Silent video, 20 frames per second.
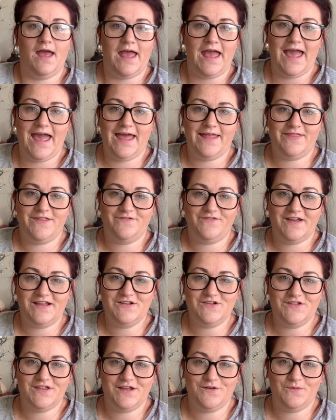And the
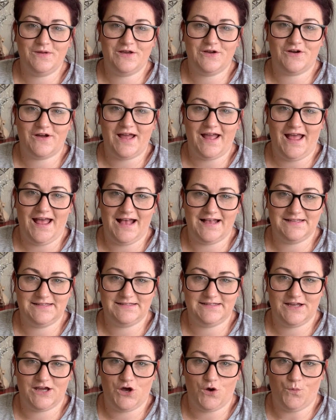final thing we got at
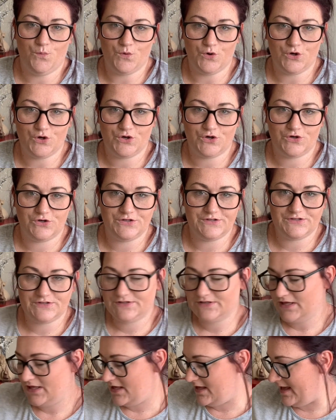ASDA
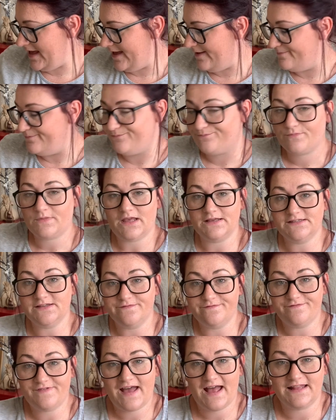was
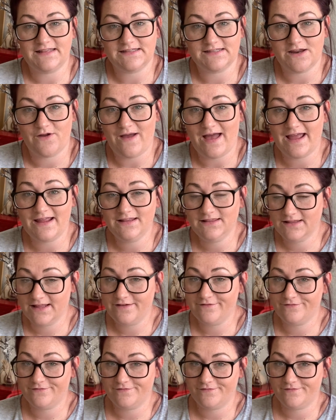some fans. Now I
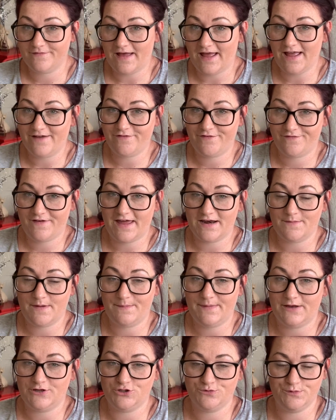have a fan in my
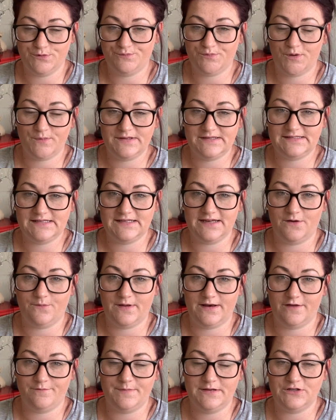bedroom. You've probably seen it
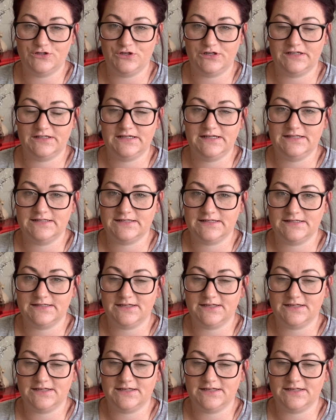when I've been doing cleans and